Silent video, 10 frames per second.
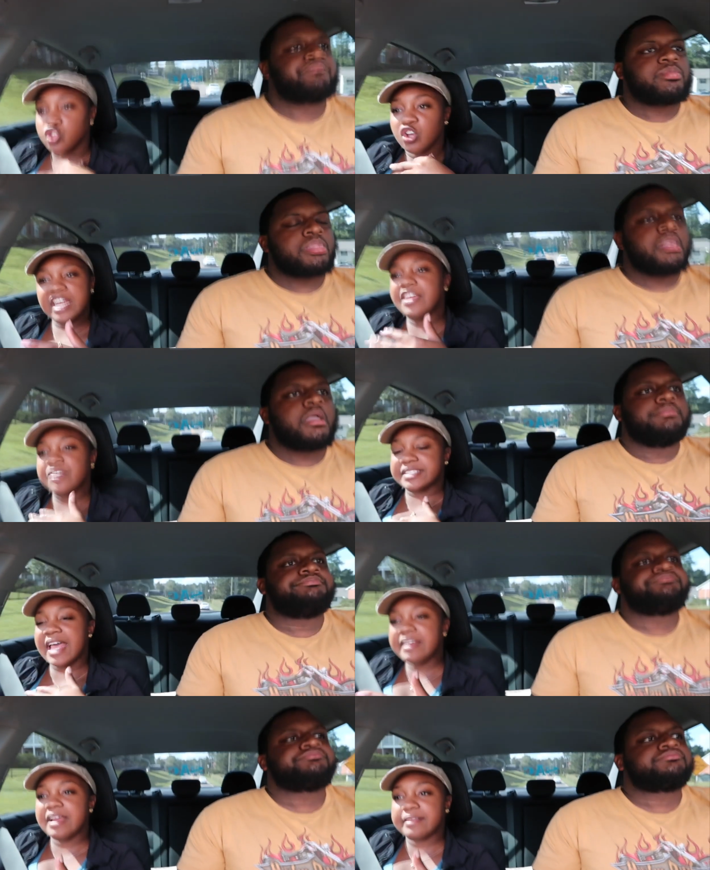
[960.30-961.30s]
Speaker 1: You didn't even
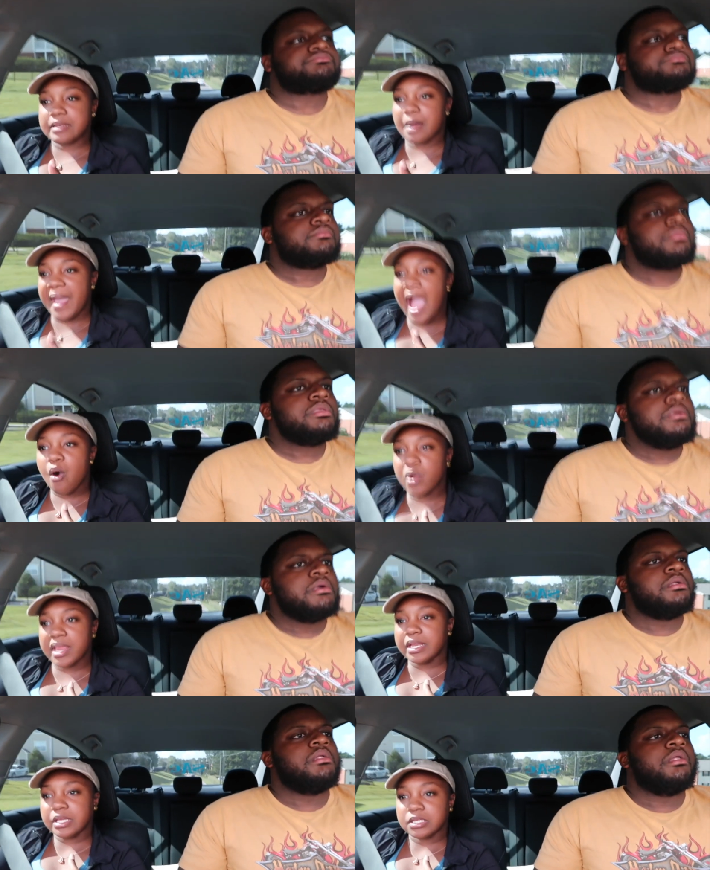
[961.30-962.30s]
say nothing about
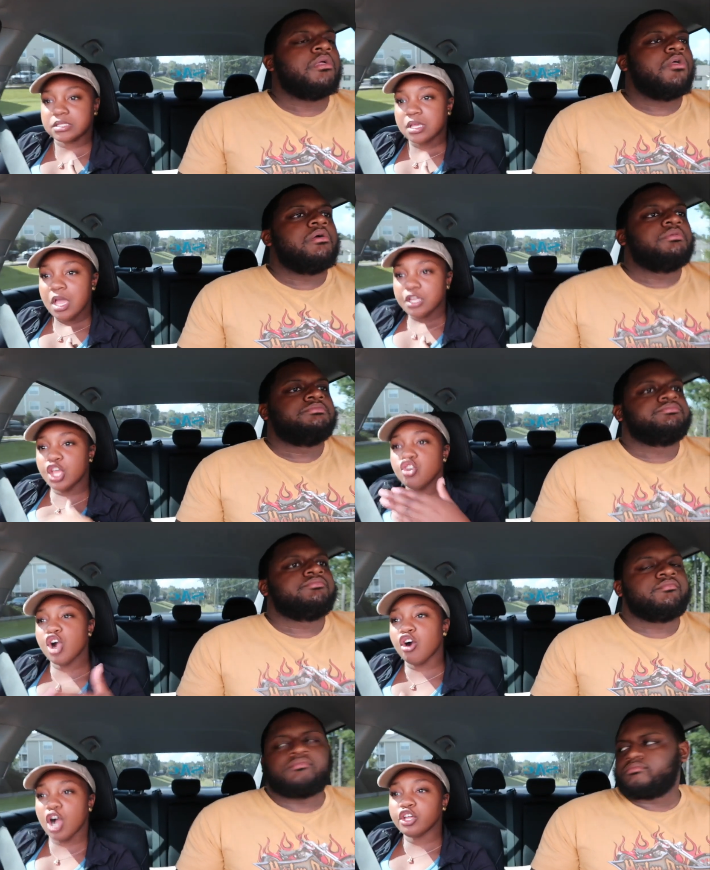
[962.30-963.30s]
Wendy's. Then you
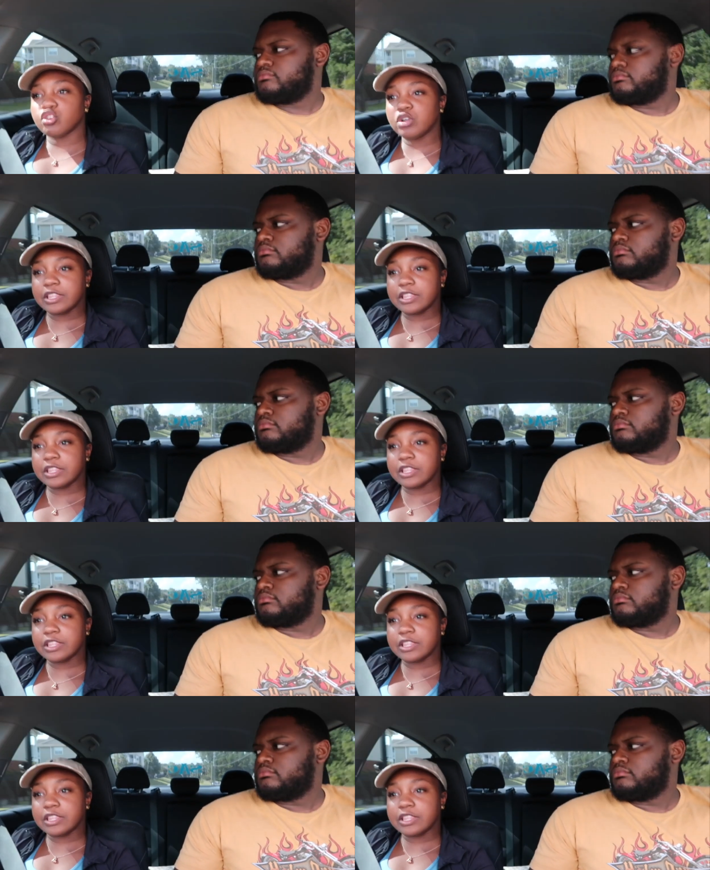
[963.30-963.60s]
gonna go through the